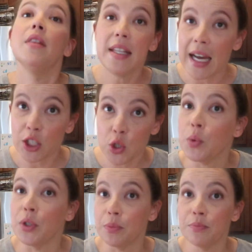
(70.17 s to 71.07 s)
the
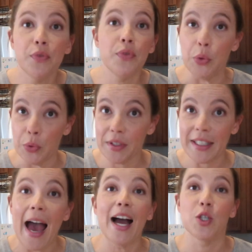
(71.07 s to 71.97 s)
actual food,
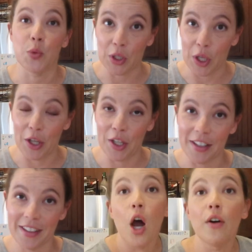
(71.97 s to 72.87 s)
the actual haul.